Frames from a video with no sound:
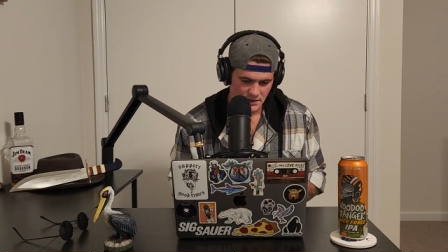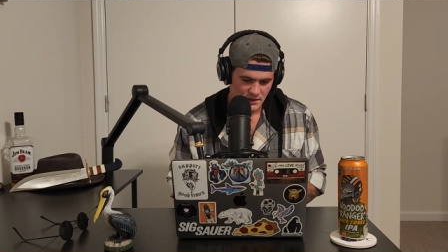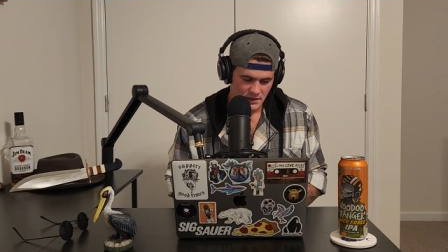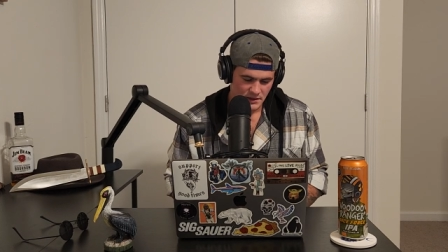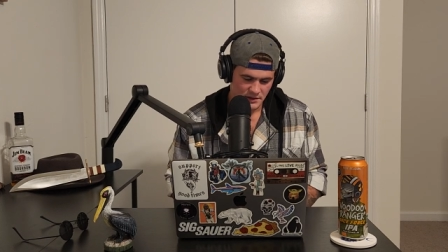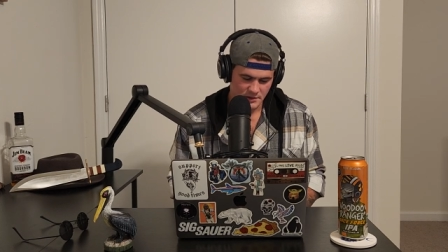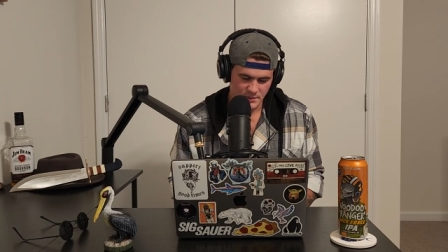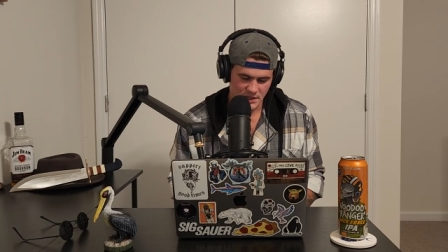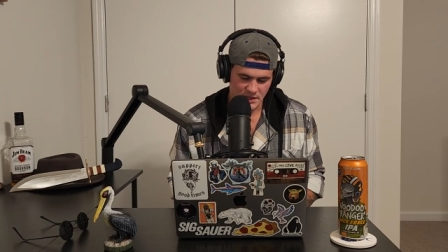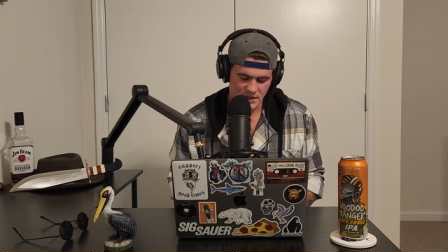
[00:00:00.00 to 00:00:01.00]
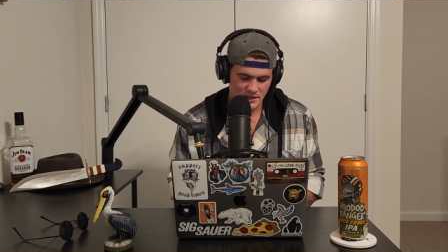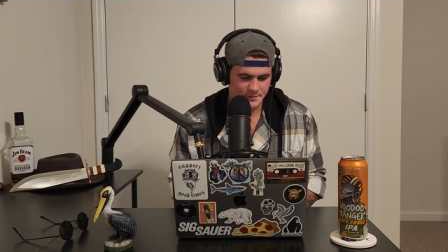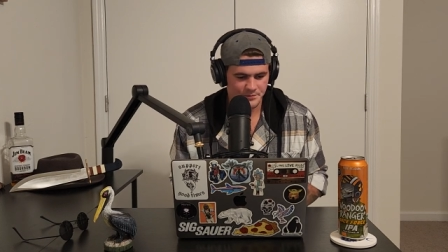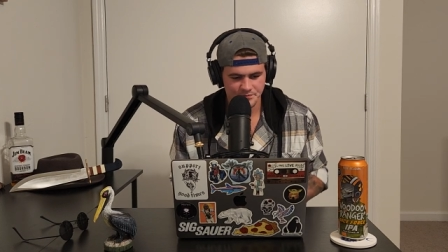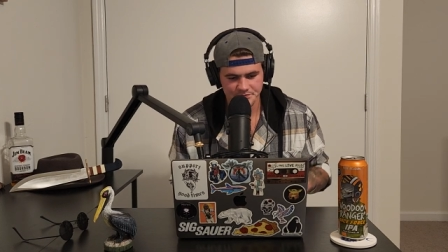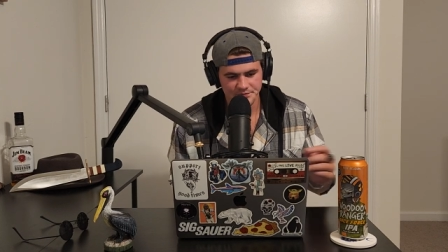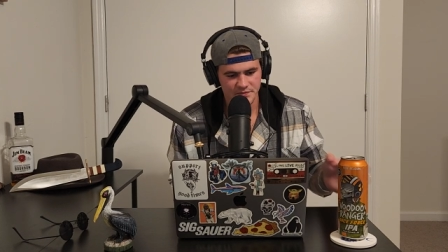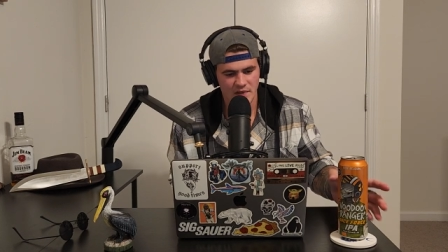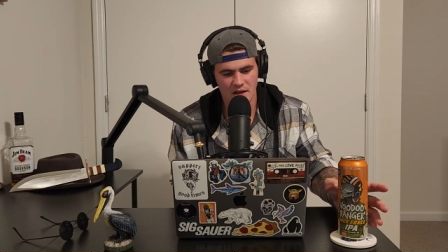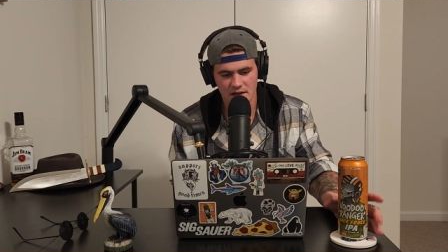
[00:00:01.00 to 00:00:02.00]
Oh my god.
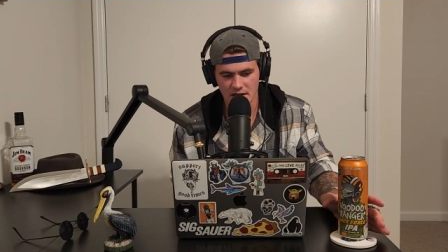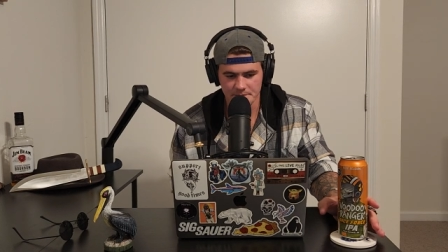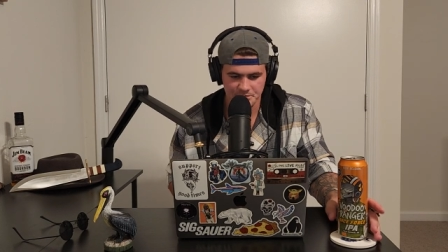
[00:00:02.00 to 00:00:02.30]
Okay.